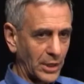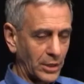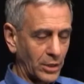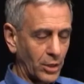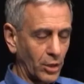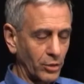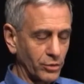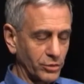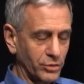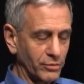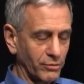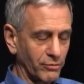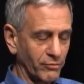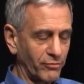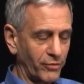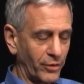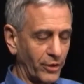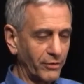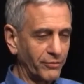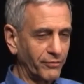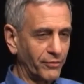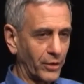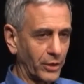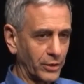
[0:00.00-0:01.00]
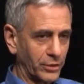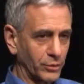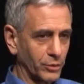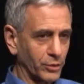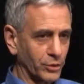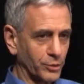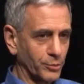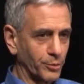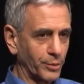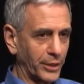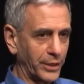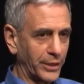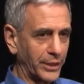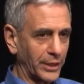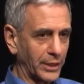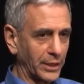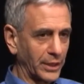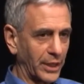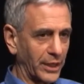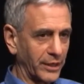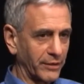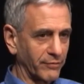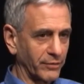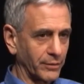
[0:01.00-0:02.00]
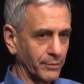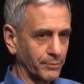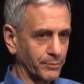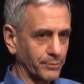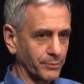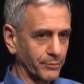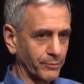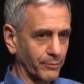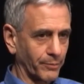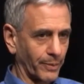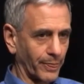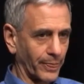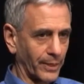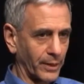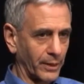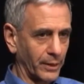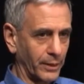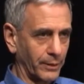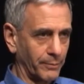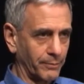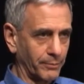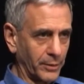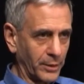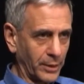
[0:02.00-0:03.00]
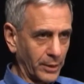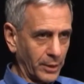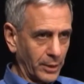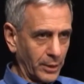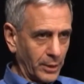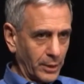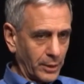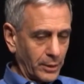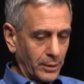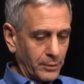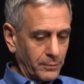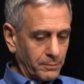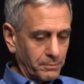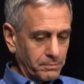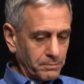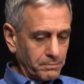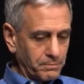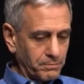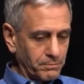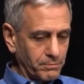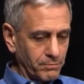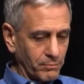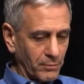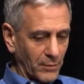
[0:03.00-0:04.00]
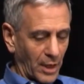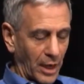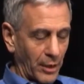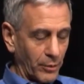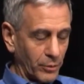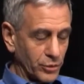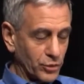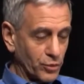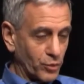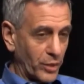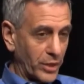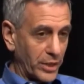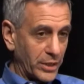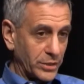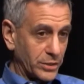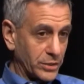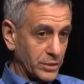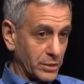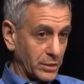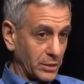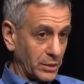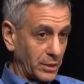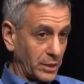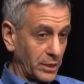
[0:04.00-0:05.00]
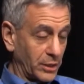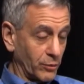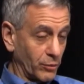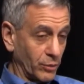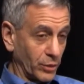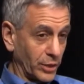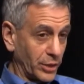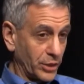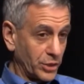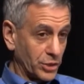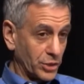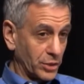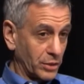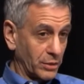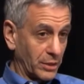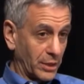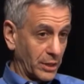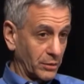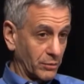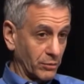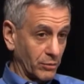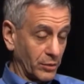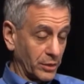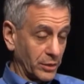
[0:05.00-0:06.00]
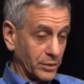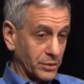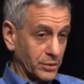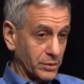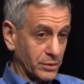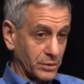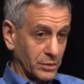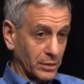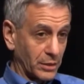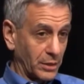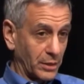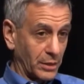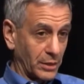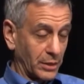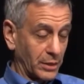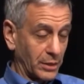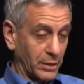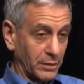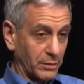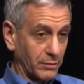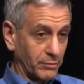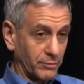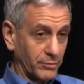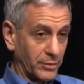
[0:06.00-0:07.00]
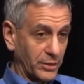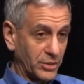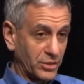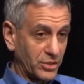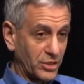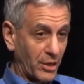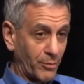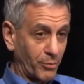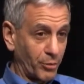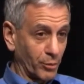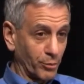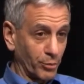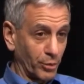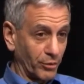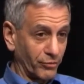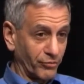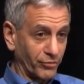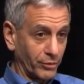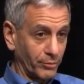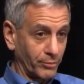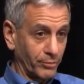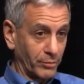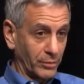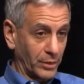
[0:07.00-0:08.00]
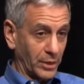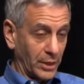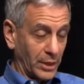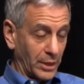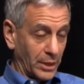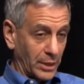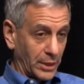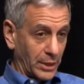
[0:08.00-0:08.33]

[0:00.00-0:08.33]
It goes very far to explaining a lot of it. Um, I was raised in a religion that was uh, inseparable from